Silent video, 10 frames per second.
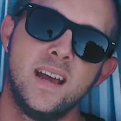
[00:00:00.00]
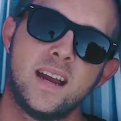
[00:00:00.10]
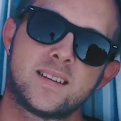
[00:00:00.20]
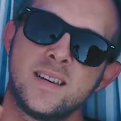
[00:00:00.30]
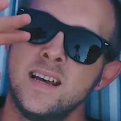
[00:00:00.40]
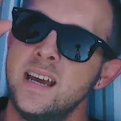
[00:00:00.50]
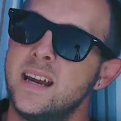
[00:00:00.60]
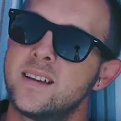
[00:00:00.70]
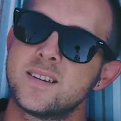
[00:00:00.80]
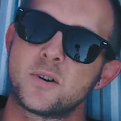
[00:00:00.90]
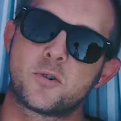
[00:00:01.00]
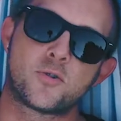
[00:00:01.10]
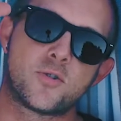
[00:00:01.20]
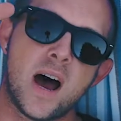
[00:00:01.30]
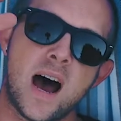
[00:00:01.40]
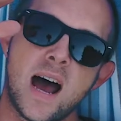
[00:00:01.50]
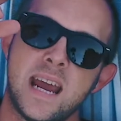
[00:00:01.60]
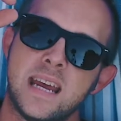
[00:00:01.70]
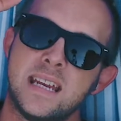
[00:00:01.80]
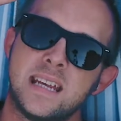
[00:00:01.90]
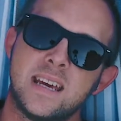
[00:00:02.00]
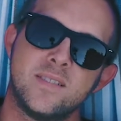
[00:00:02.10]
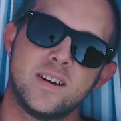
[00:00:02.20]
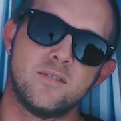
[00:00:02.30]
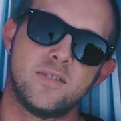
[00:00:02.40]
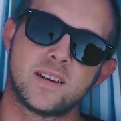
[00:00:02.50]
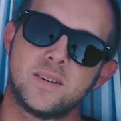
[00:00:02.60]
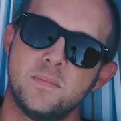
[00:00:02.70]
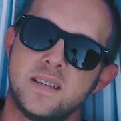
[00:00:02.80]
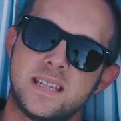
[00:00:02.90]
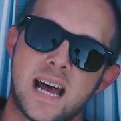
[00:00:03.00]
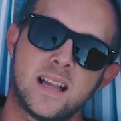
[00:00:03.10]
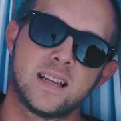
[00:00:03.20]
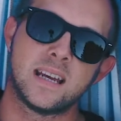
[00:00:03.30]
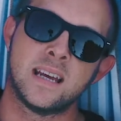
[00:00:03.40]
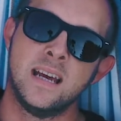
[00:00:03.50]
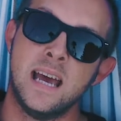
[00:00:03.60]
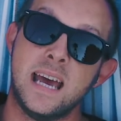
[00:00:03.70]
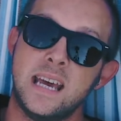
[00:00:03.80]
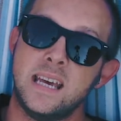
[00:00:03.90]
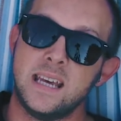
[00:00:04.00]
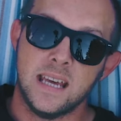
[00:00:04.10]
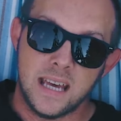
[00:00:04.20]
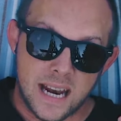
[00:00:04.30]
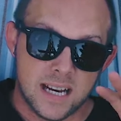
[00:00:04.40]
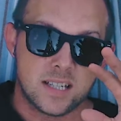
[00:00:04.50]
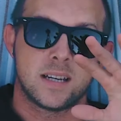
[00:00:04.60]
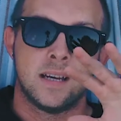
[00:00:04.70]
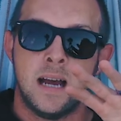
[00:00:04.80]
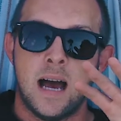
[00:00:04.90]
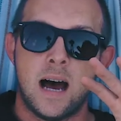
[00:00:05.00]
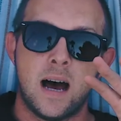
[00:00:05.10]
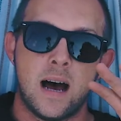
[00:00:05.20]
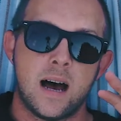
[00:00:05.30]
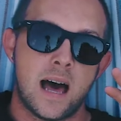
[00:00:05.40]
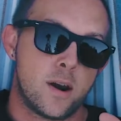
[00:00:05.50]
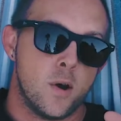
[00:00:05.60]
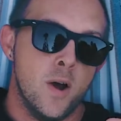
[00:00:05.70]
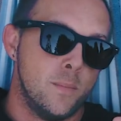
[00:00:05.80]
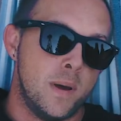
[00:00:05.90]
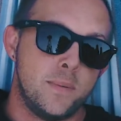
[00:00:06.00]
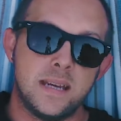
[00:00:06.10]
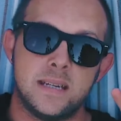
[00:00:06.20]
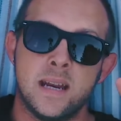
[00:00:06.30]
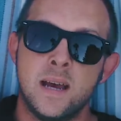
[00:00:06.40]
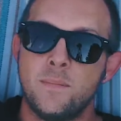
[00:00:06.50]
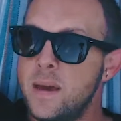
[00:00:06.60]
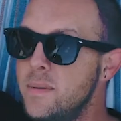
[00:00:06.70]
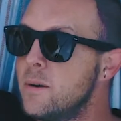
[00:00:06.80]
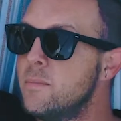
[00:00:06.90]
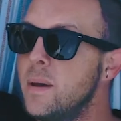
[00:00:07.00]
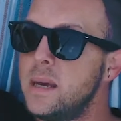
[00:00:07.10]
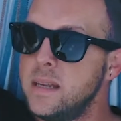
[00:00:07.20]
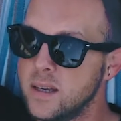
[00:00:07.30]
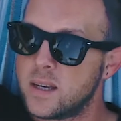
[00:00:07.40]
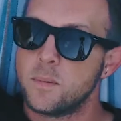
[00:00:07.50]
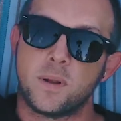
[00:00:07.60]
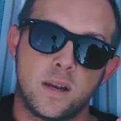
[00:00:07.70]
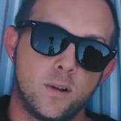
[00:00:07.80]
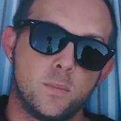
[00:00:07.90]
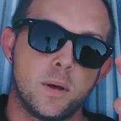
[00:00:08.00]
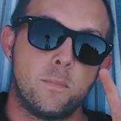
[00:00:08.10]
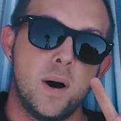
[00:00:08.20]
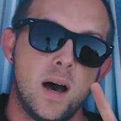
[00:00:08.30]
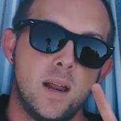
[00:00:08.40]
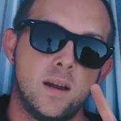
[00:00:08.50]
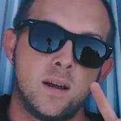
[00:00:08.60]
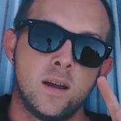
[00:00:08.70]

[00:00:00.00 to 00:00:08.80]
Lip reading: He doesn't cry and give into victim mentality. And actually, I don't know, maybe he did. Maybe he did complain a little bit, but